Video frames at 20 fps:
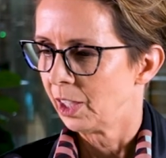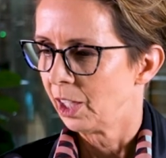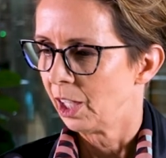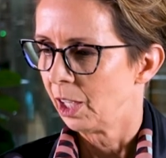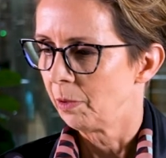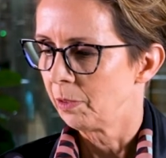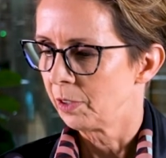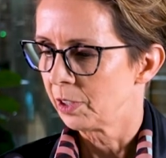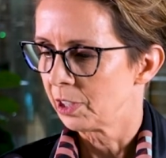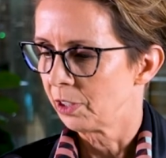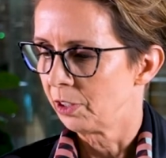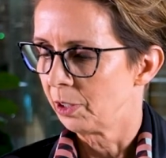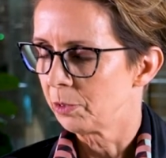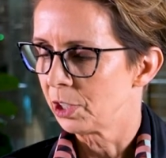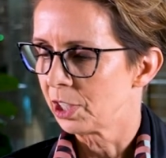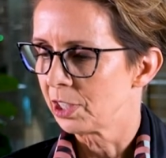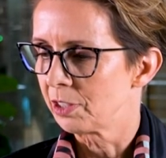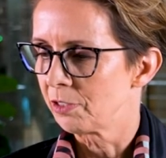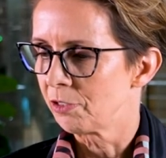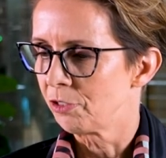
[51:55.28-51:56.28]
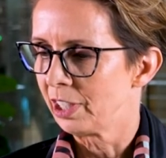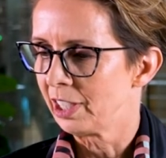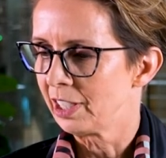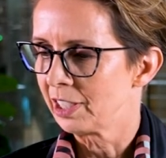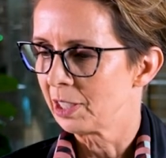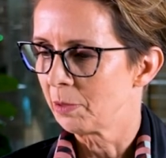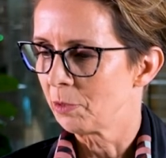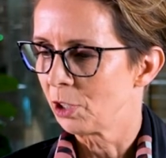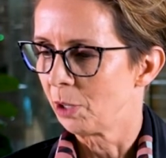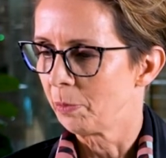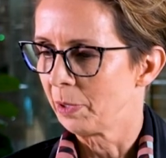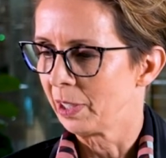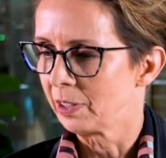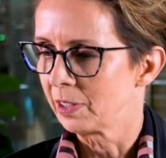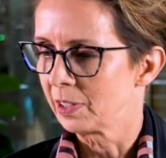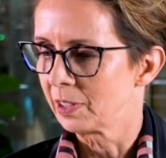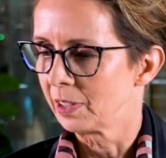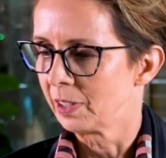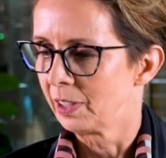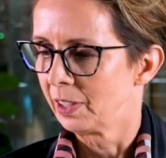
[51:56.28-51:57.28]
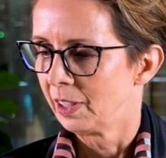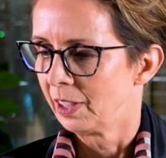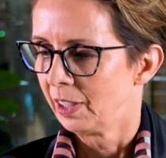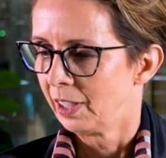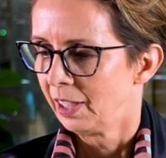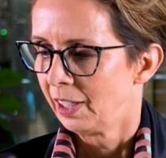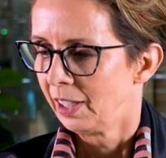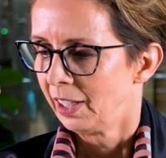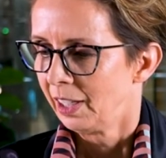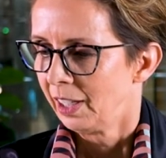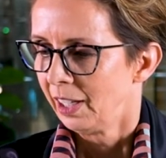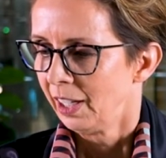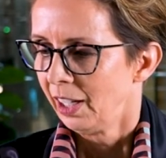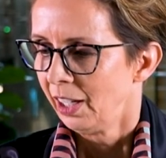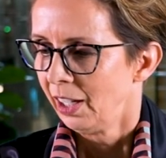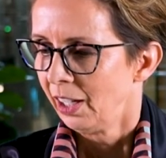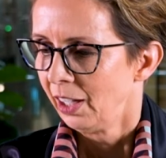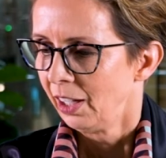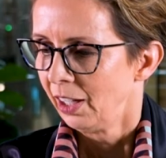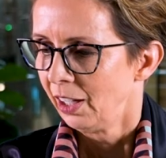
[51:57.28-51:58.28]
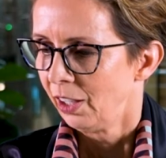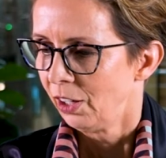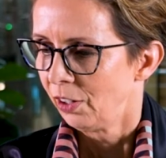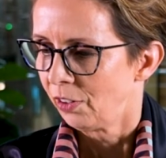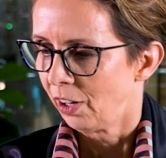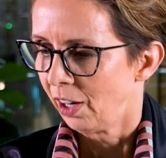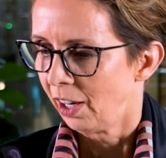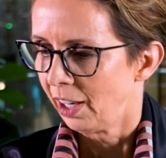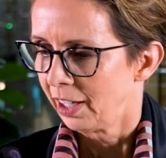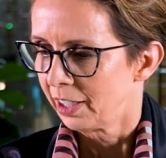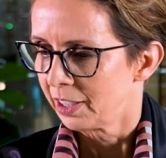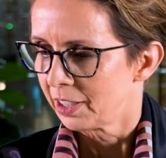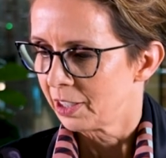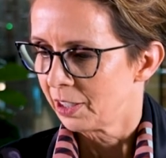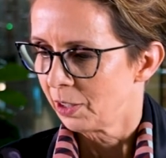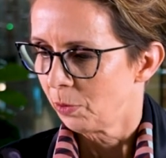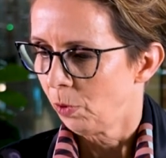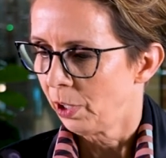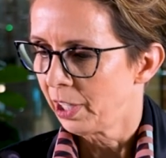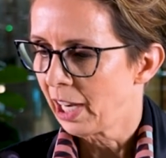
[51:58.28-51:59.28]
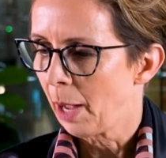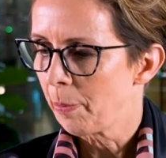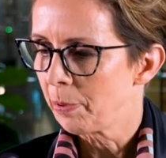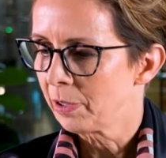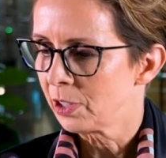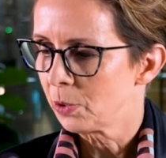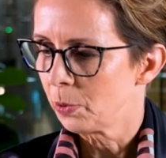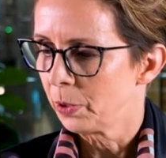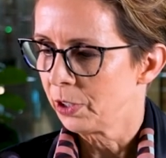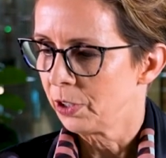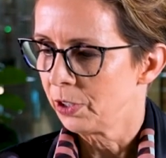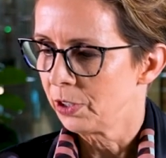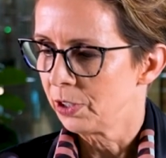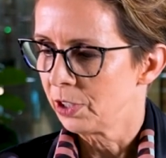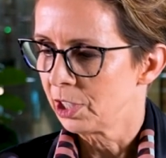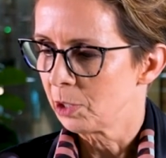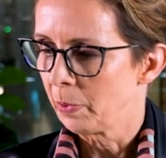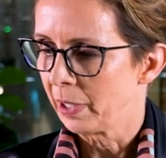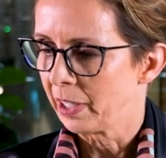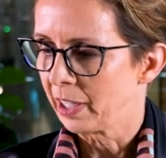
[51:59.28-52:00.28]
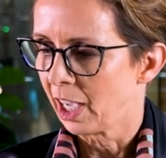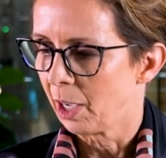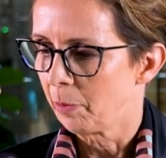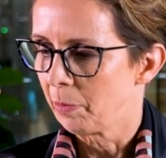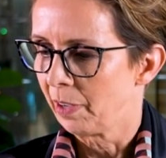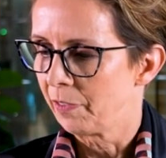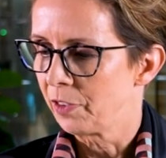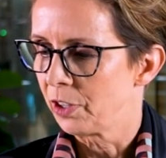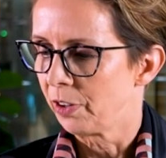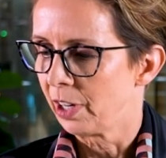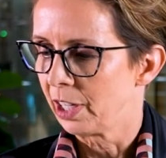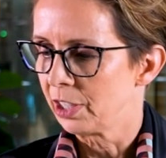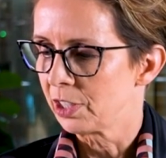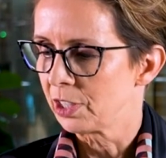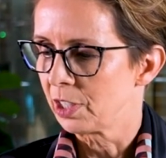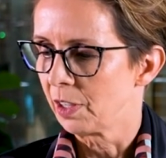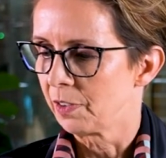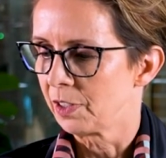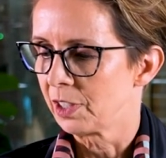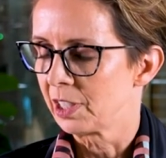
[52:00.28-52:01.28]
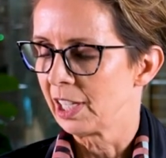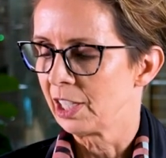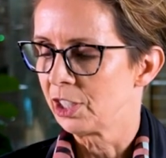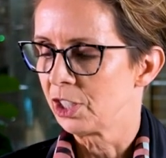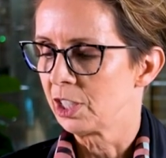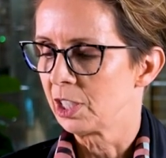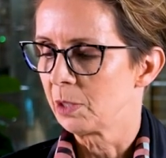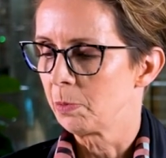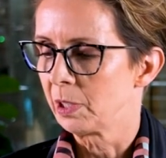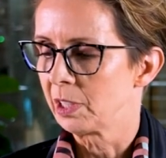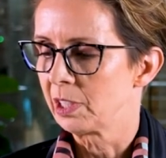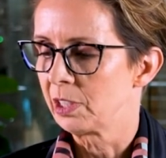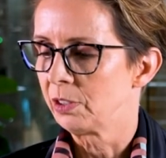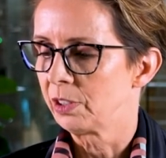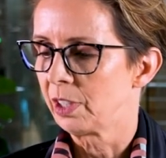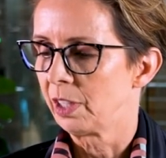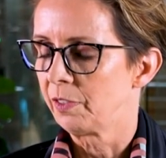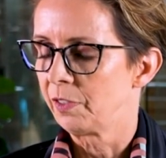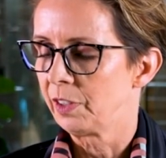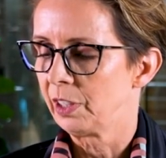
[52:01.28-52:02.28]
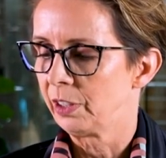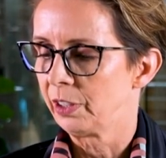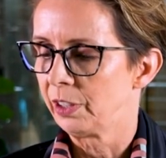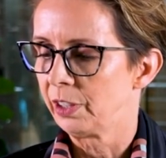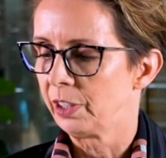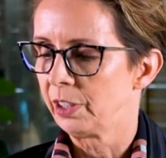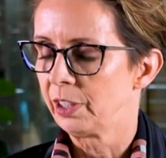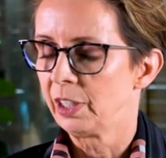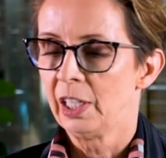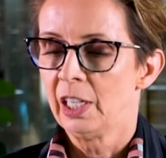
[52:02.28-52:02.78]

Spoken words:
Oh, sorry, I'm just reading some comments. All right. What happens when you do speak up, have courageous conversations, but still don't feel heard?